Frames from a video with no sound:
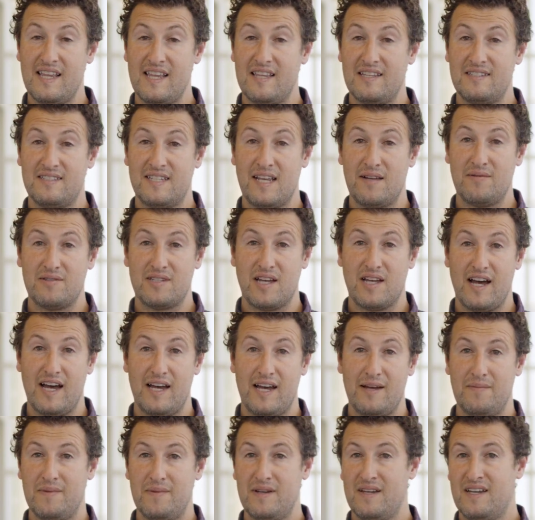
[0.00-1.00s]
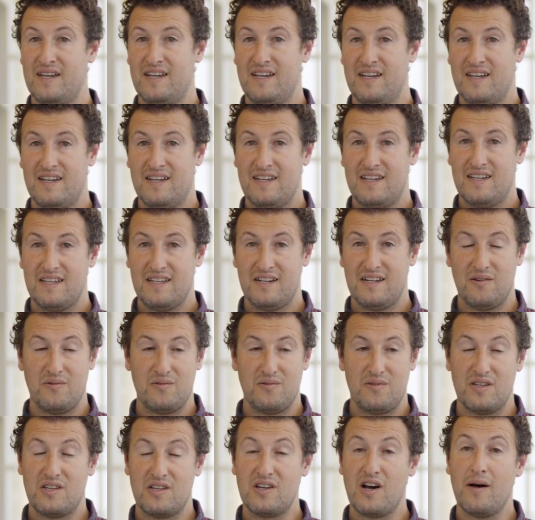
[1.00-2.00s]
at the same time,
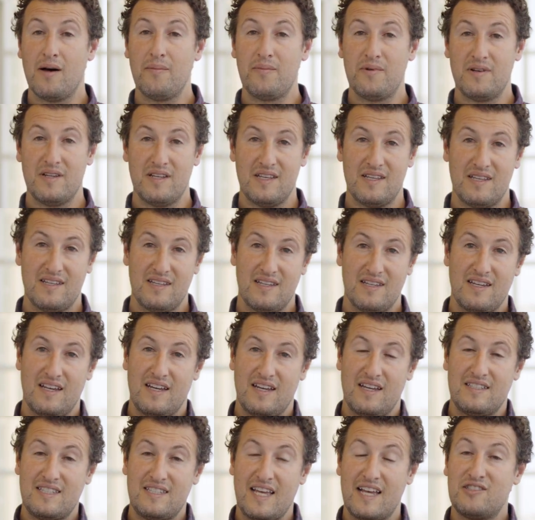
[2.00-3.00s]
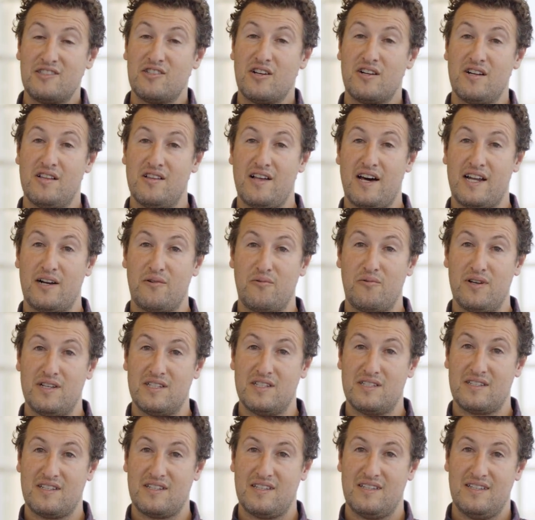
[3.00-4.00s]
the company takes on a lot of
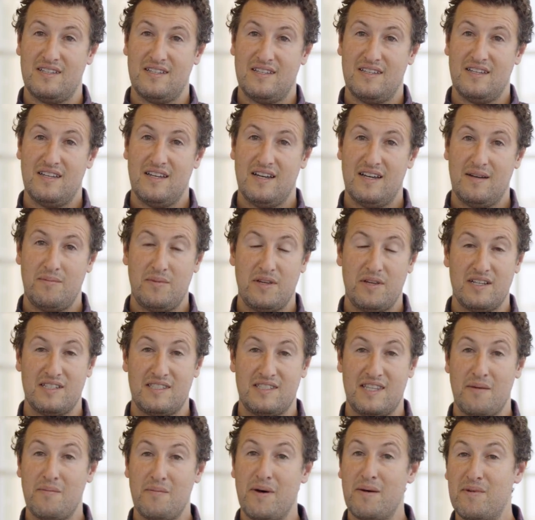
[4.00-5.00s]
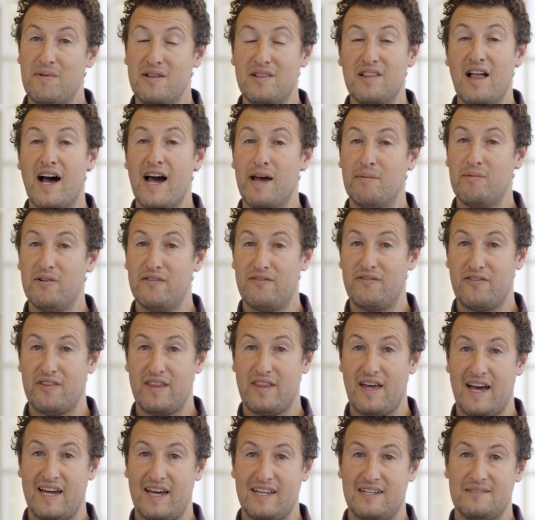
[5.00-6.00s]
risk because they might be liable for
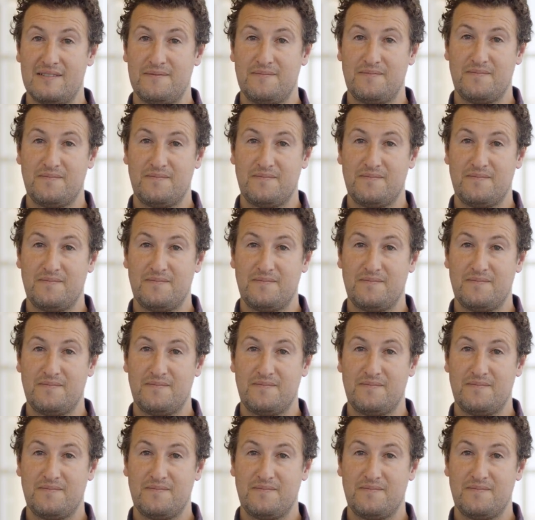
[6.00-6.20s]
that.